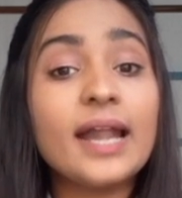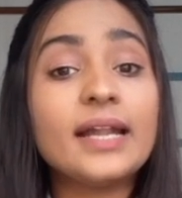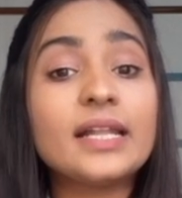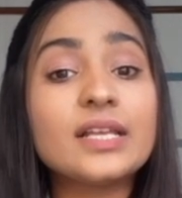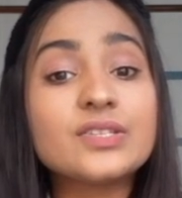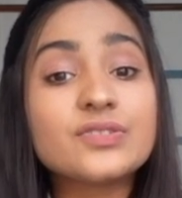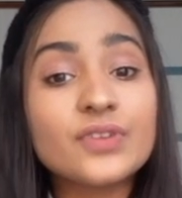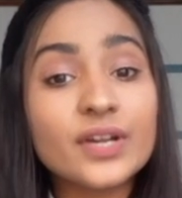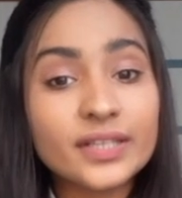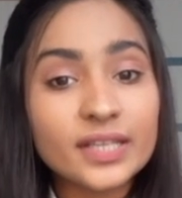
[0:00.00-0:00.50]

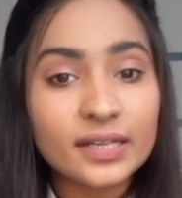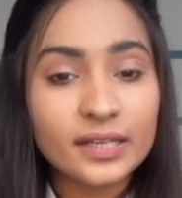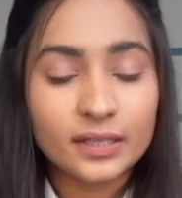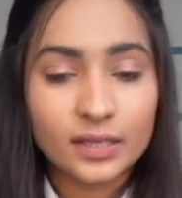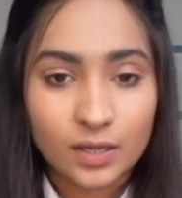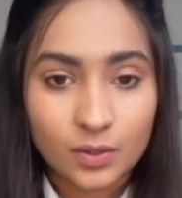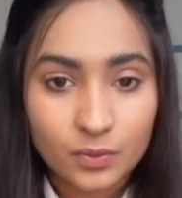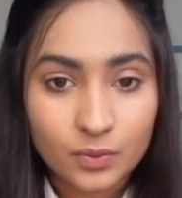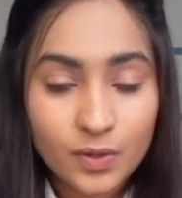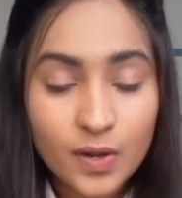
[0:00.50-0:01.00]
is written
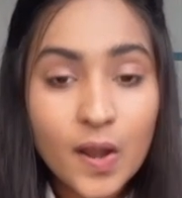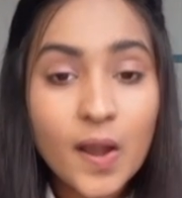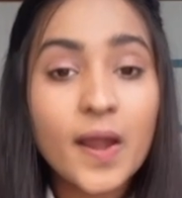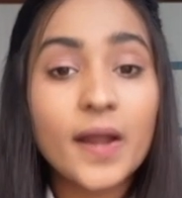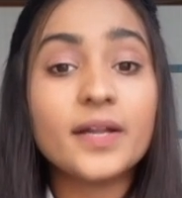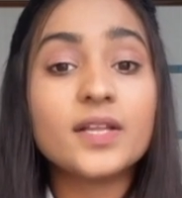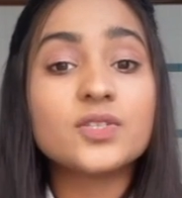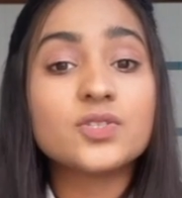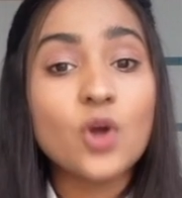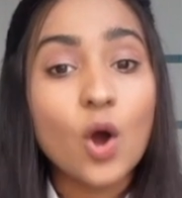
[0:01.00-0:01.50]
down. It
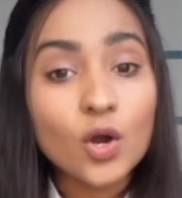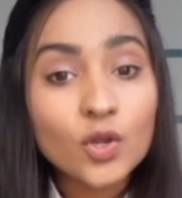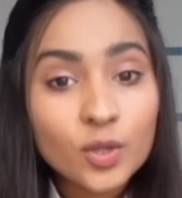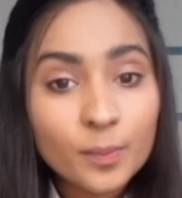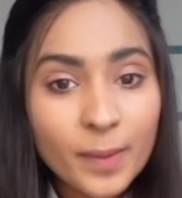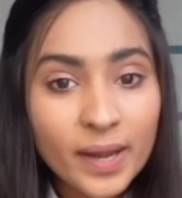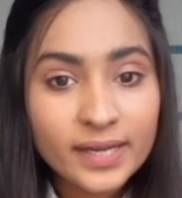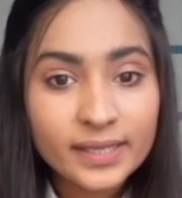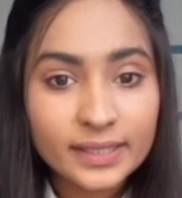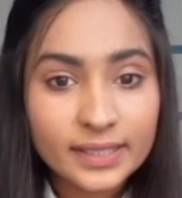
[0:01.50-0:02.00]
is
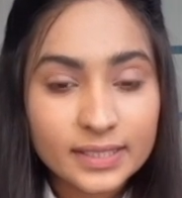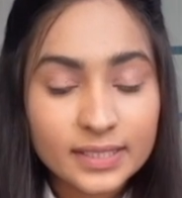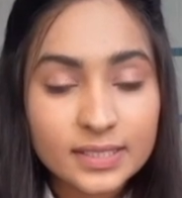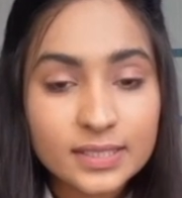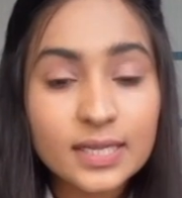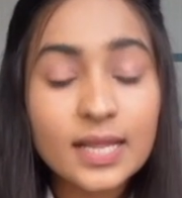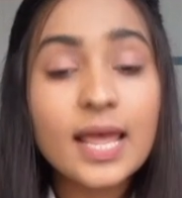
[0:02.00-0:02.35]
documented.